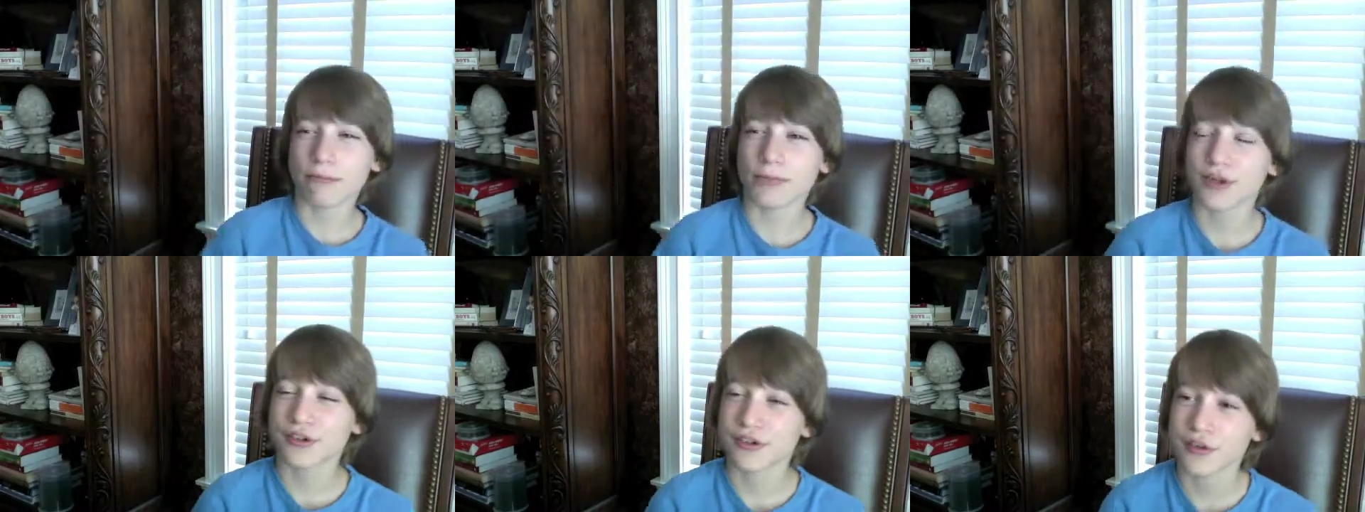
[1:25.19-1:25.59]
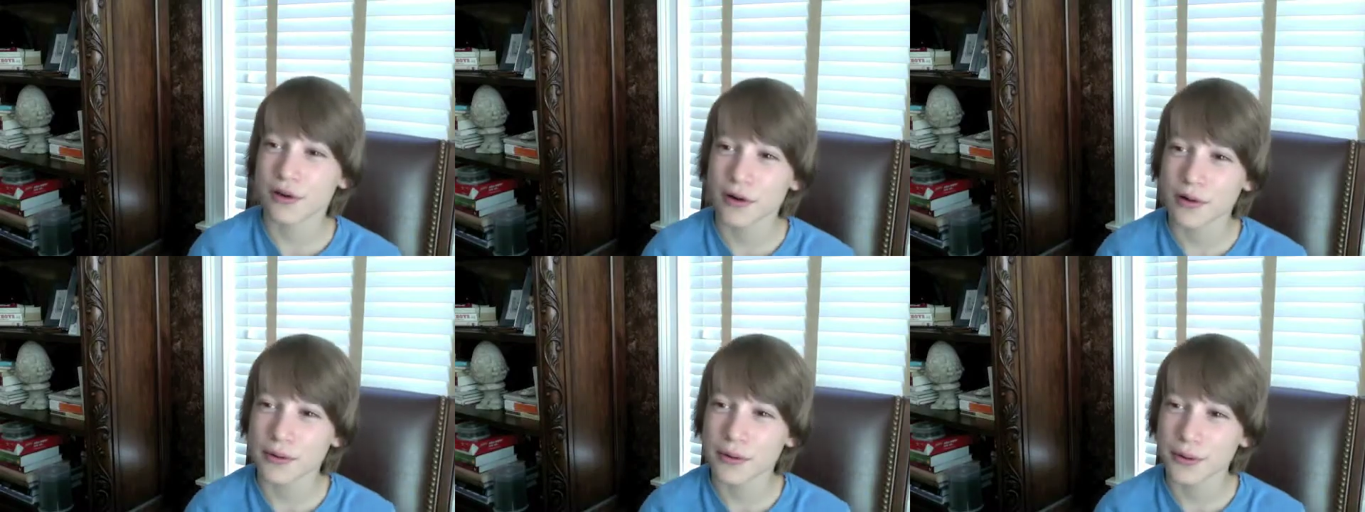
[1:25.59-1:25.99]

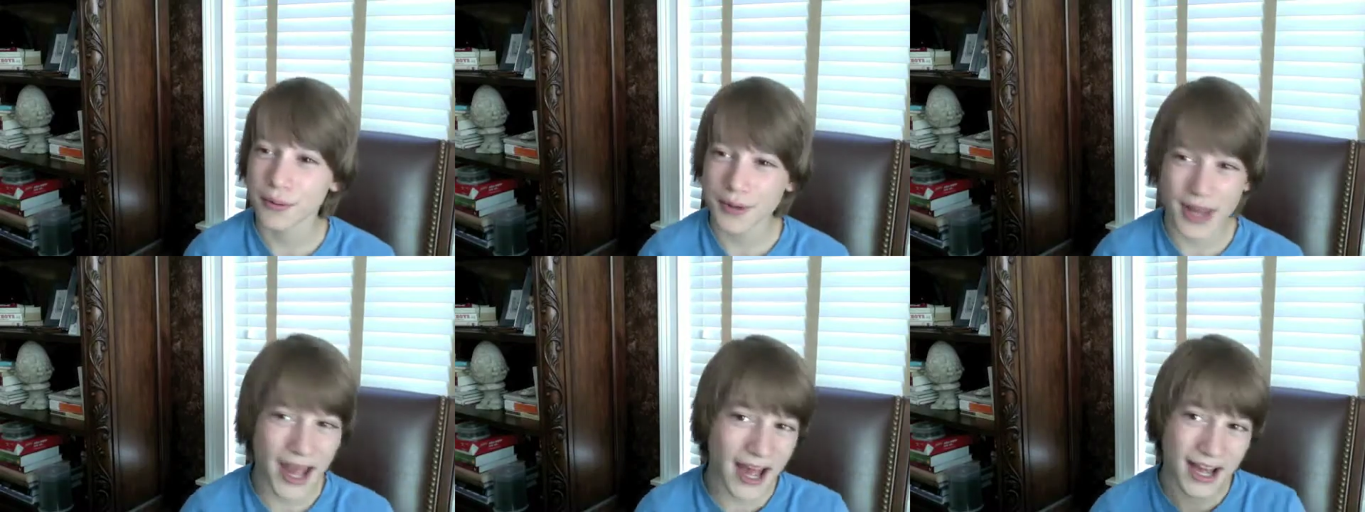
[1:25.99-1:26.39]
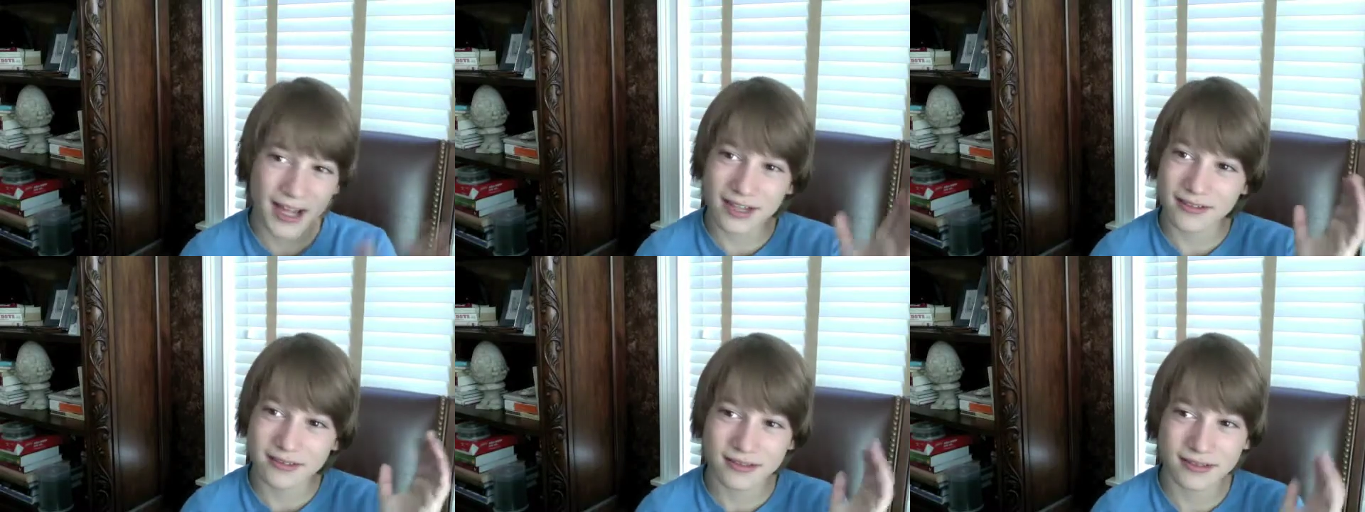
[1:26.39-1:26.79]
So yeah,
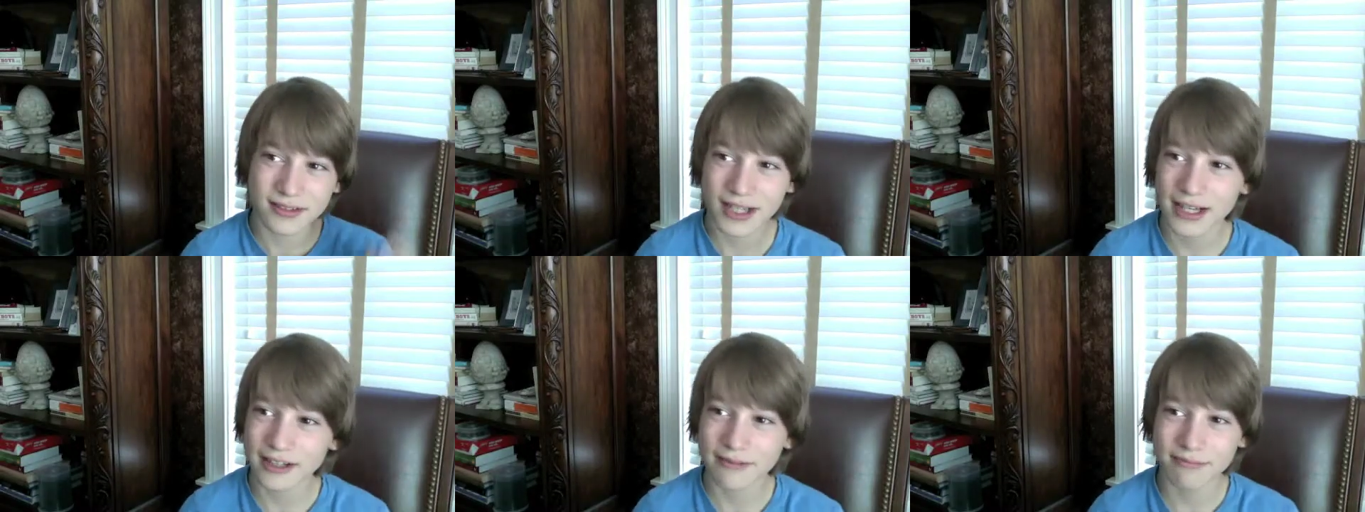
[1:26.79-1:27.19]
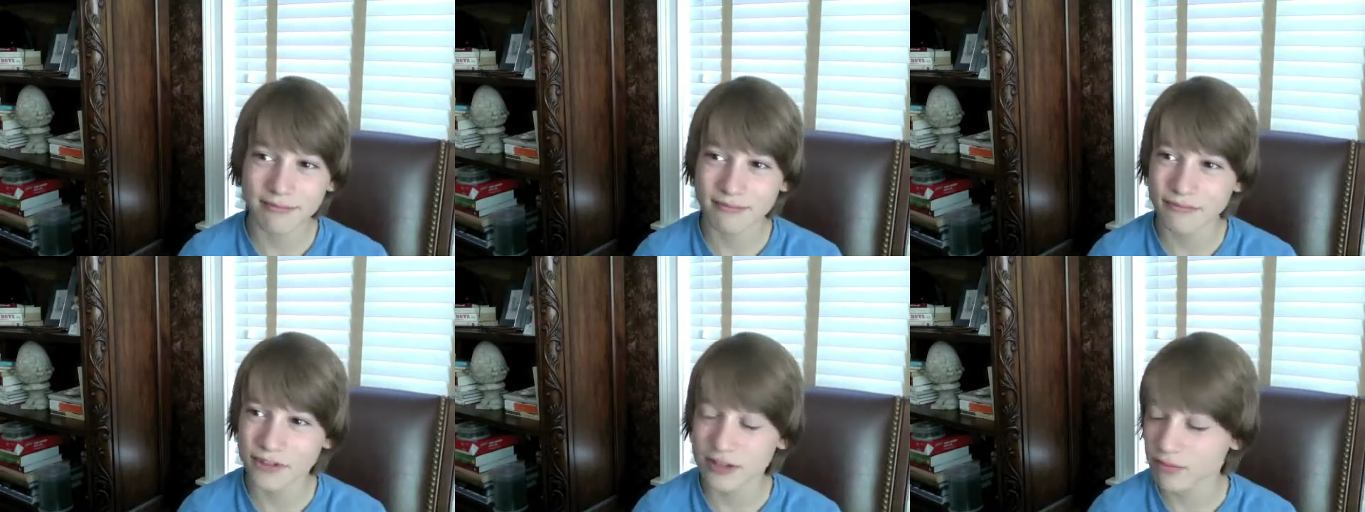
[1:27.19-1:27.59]
I
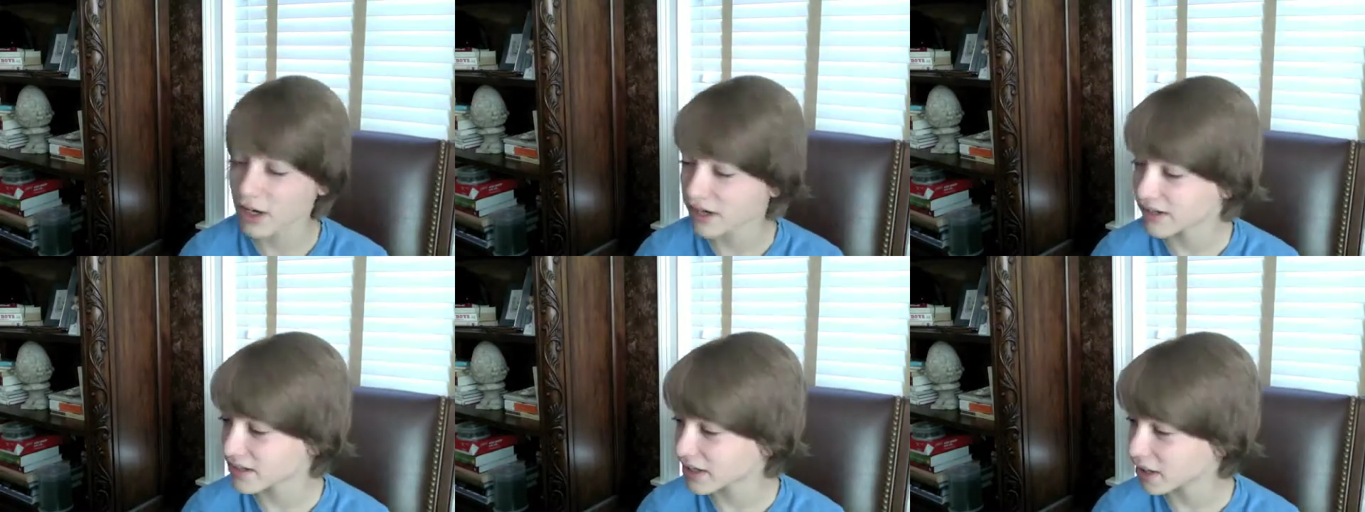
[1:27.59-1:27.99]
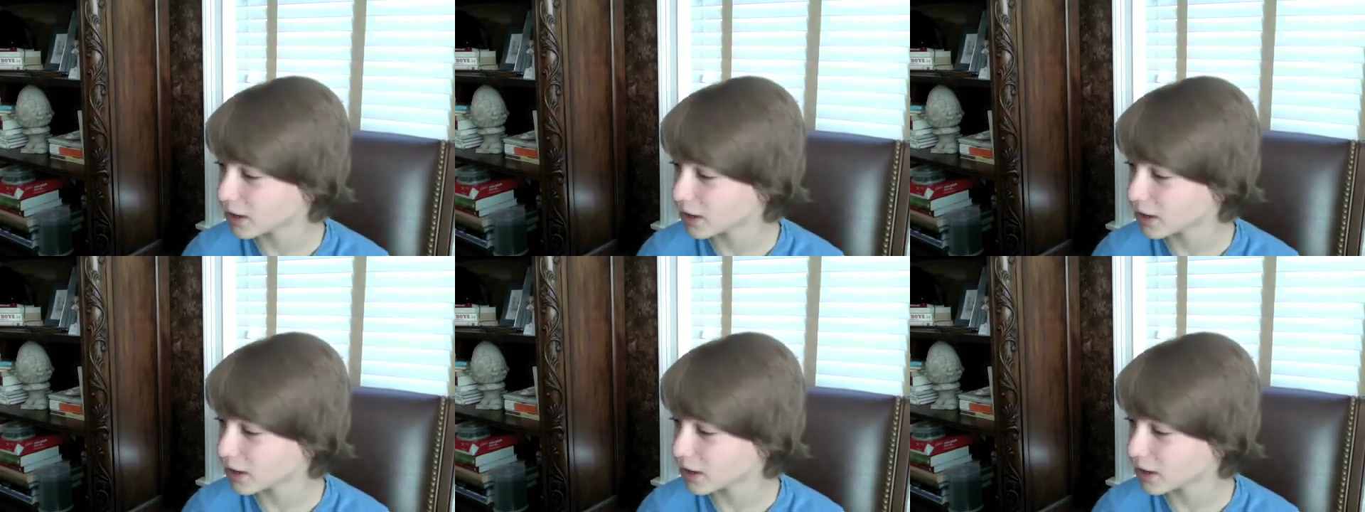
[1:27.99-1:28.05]
just wanted to say